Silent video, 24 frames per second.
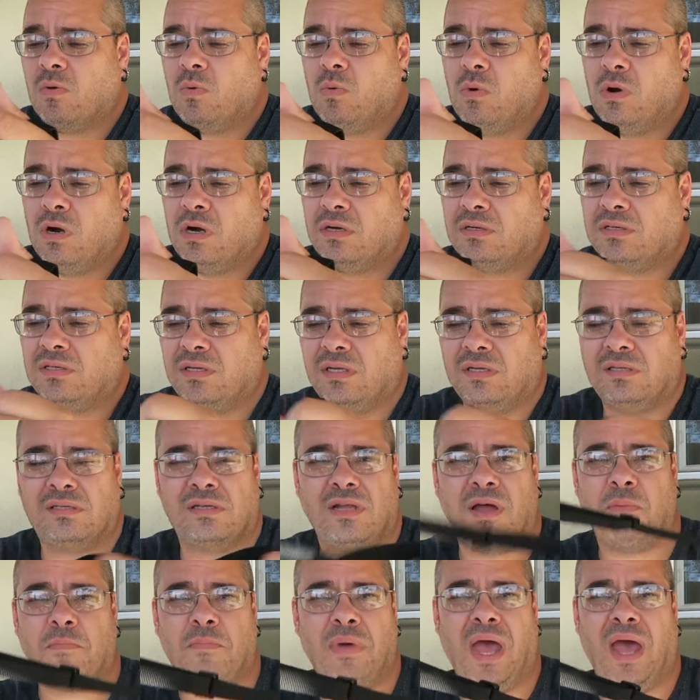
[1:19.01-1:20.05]
Works. It's
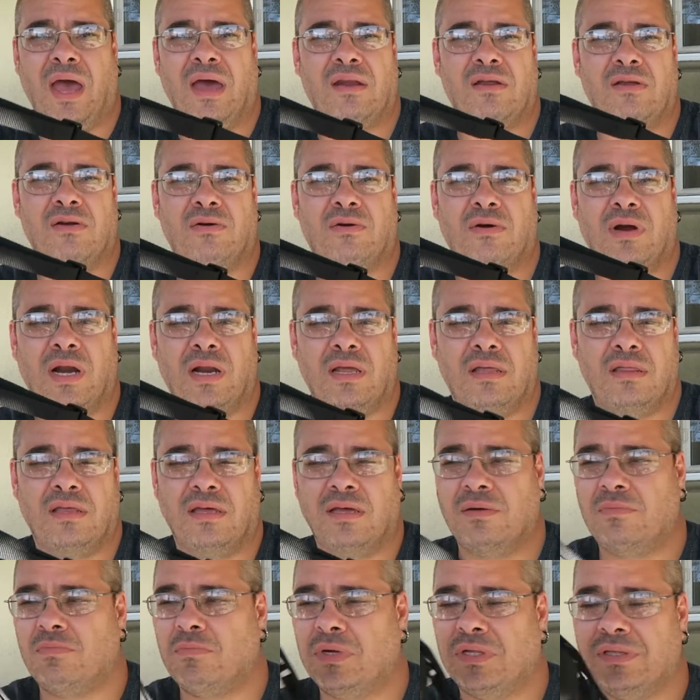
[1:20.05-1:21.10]
not padded or
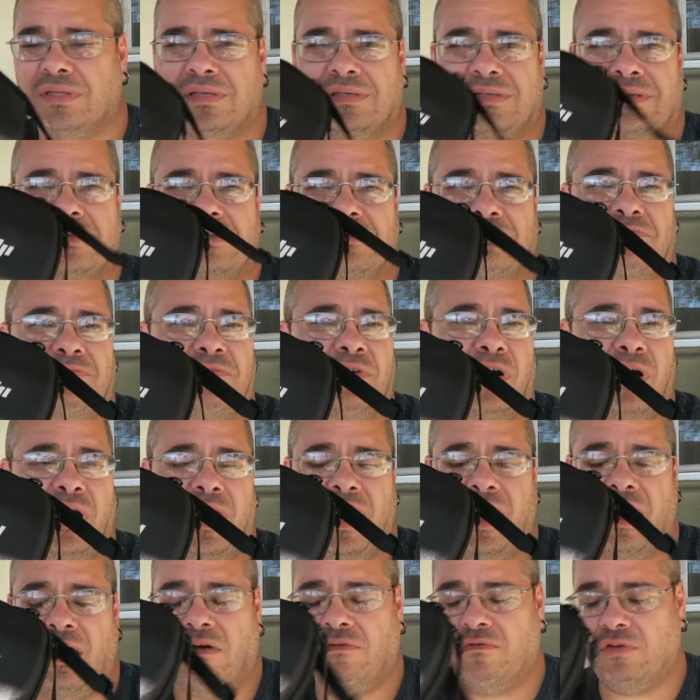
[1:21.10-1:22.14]
anything, but this isn't very
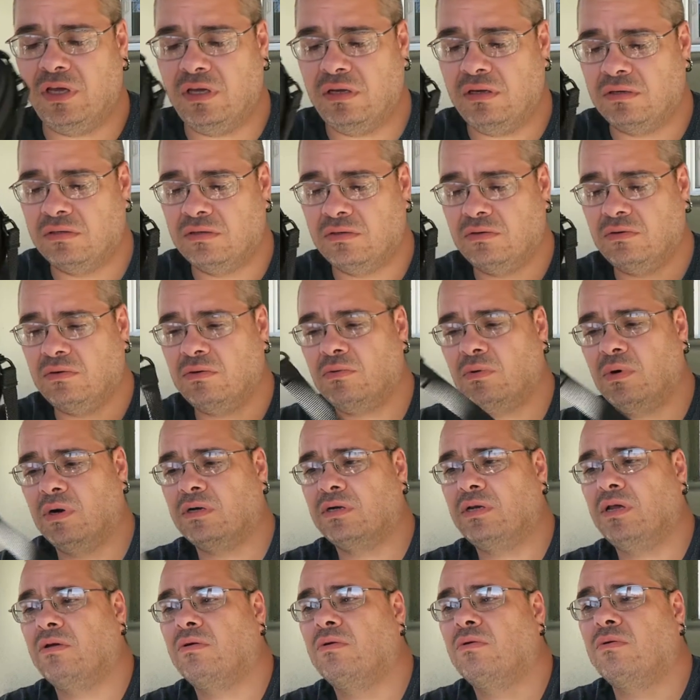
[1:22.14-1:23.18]
heavy, so it
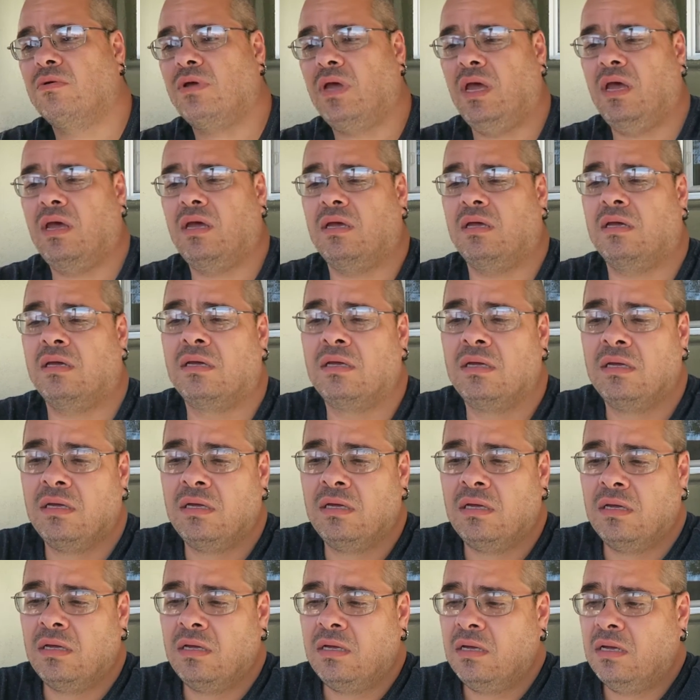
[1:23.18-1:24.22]
worked out okay.
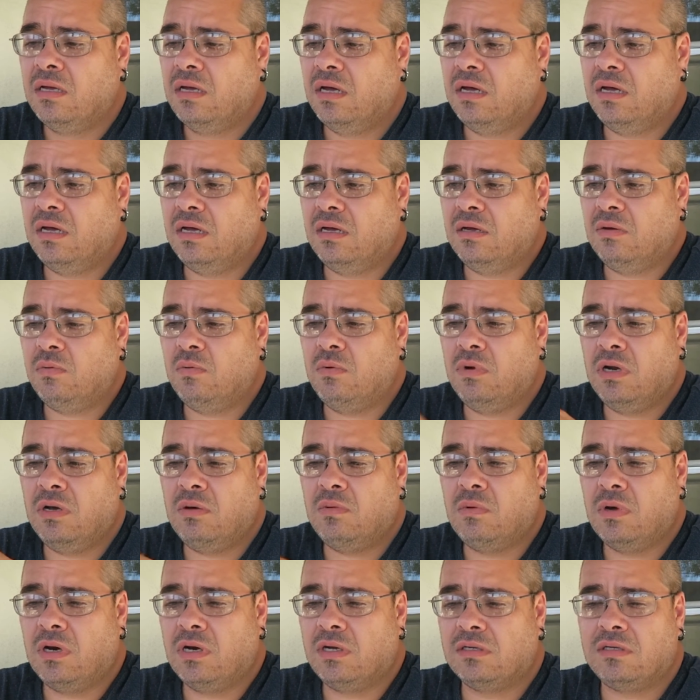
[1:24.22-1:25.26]
What I
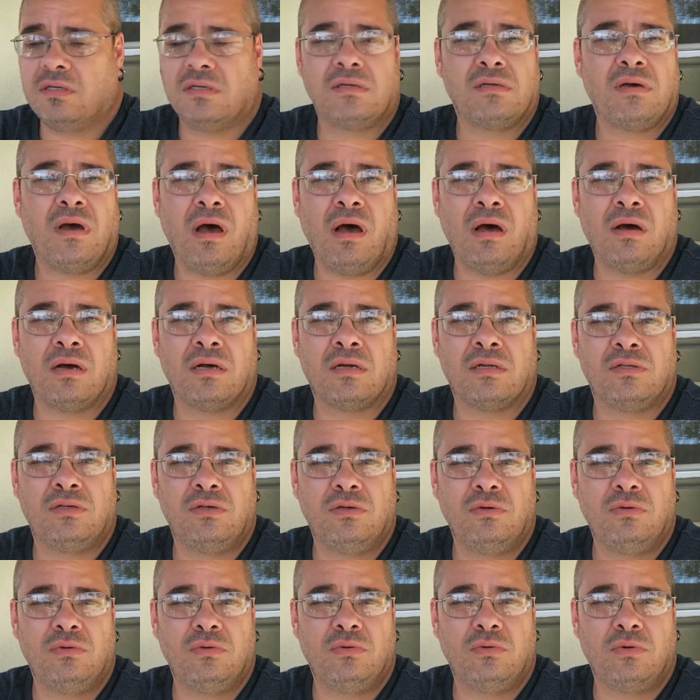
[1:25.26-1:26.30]
wanted to talk
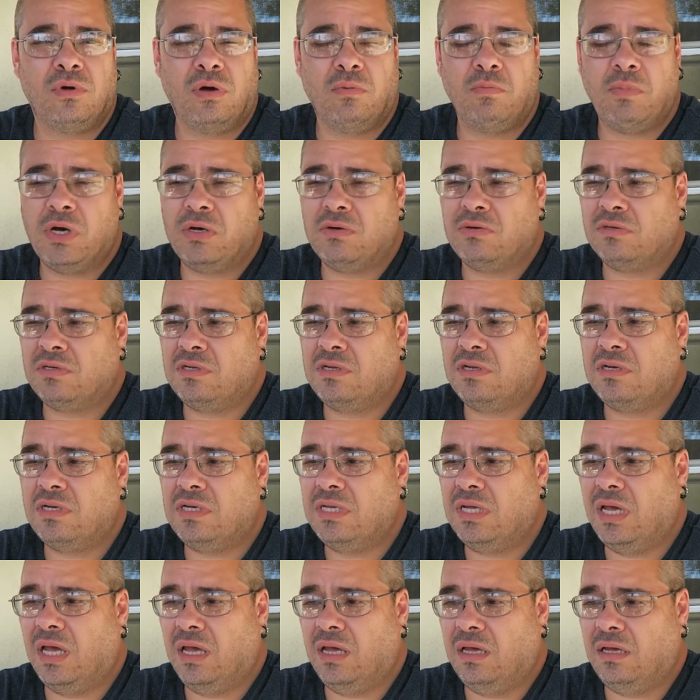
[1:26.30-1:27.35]
to you about
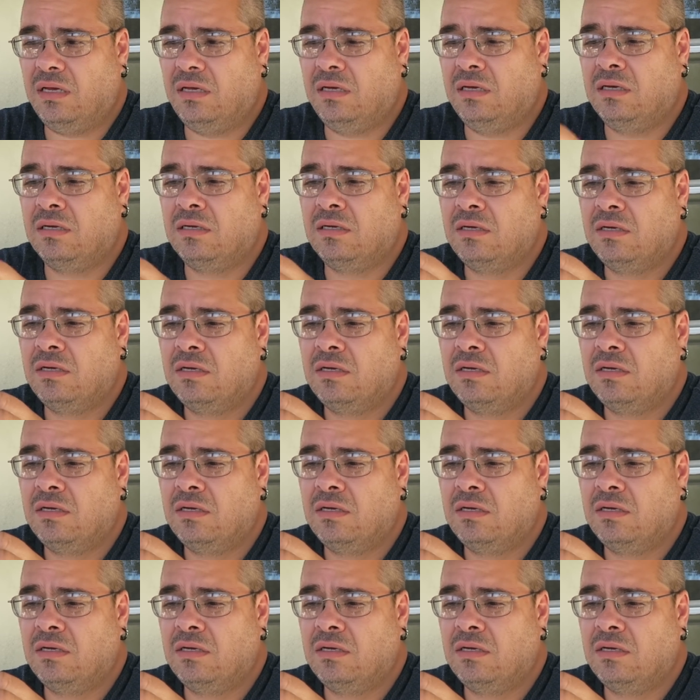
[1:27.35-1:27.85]
today